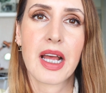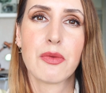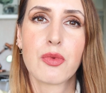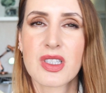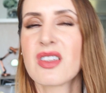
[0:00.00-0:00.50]

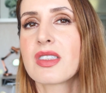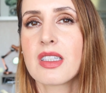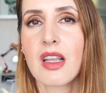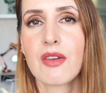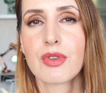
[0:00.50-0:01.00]
I was not
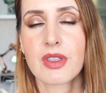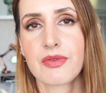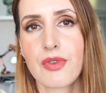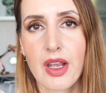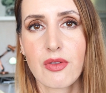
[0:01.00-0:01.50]
in love with
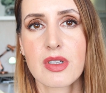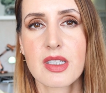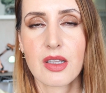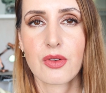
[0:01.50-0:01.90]
the fragrance.